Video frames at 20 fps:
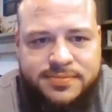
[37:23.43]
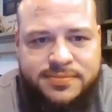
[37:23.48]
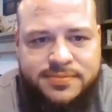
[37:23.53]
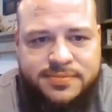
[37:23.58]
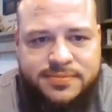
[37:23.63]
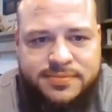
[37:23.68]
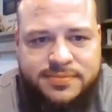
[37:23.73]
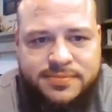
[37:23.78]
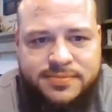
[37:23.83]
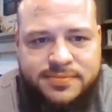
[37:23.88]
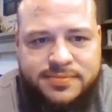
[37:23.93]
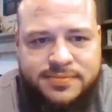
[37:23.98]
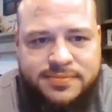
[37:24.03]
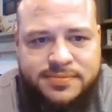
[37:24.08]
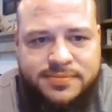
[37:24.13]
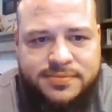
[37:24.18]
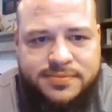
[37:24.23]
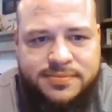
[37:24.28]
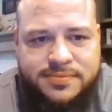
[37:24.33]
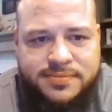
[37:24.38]

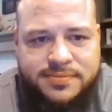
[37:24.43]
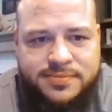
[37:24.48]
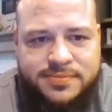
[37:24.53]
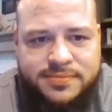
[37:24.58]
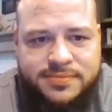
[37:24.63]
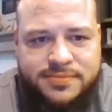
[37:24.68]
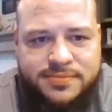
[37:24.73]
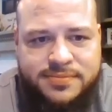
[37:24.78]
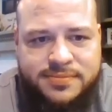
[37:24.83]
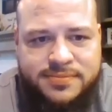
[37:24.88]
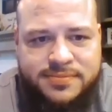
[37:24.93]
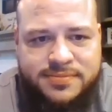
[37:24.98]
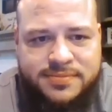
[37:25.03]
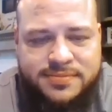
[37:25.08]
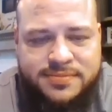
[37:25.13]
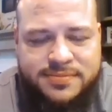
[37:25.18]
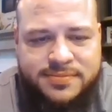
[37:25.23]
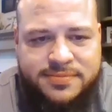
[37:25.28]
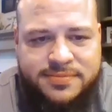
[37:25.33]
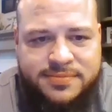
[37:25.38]

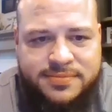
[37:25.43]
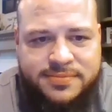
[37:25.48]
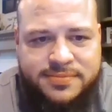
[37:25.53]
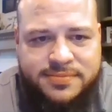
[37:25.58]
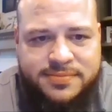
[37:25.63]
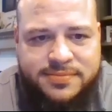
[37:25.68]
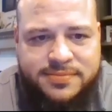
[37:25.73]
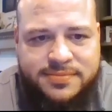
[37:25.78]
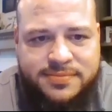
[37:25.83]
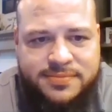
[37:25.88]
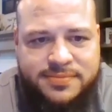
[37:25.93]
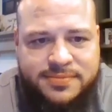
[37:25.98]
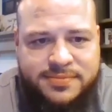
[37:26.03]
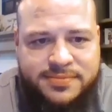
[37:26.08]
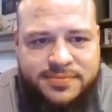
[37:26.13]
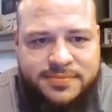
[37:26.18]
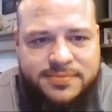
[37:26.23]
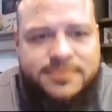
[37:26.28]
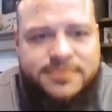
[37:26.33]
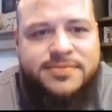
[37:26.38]

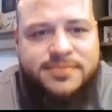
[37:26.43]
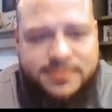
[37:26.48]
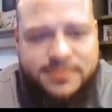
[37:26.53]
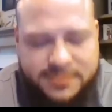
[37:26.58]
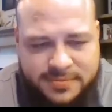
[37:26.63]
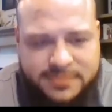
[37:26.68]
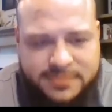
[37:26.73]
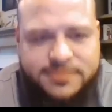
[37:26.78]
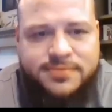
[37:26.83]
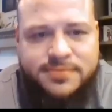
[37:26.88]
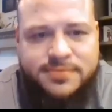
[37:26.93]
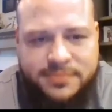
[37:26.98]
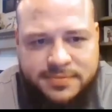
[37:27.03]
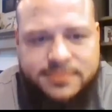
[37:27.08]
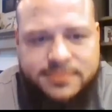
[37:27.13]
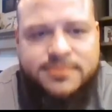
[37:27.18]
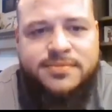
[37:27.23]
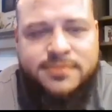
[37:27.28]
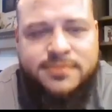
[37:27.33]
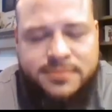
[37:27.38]

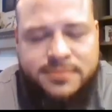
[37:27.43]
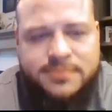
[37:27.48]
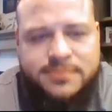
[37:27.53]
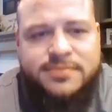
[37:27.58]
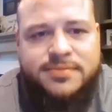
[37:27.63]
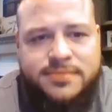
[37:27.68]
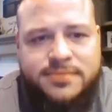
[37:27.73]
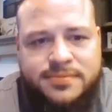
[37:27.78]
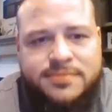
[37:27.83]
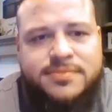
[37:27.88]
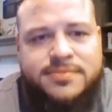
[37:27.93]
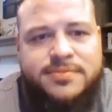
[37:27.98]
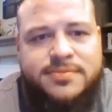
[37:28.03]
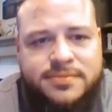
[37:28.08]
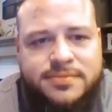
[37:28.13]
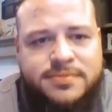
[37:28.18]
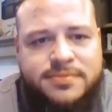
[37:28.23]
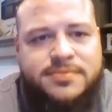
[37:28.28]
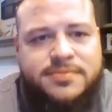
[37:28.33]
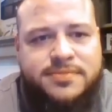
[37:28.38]

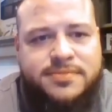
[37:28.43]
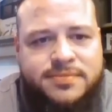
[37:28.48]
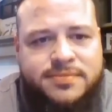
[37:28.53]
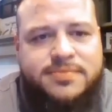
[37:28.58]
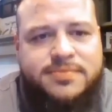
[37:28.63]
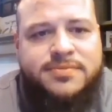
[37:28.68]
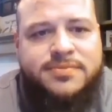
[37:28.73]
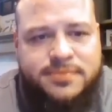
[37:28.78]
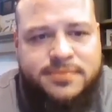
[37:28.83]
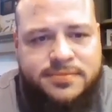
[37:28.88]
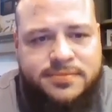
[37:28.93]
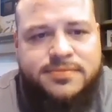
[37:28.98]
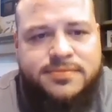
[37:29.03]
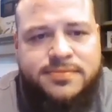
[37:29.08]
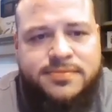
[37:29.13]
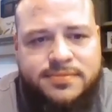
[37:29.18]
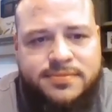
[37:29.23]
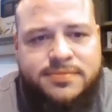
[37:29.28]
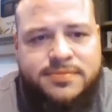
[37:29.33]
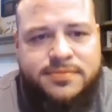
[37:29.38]

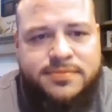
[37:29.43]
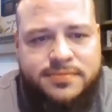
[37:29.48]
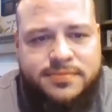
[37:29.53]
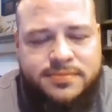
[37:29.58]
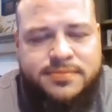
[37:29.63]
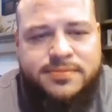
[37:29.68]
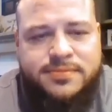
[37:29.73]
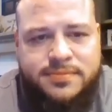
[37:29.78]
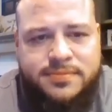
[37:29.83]
[no speech]